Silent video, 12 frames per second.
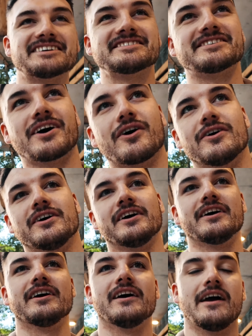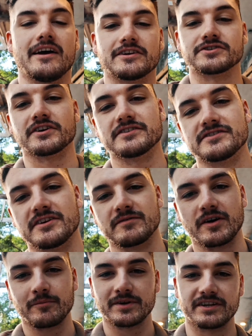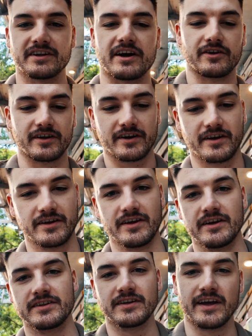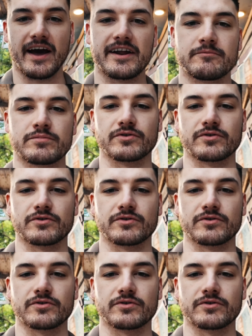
So I'm trying the same company now that I had in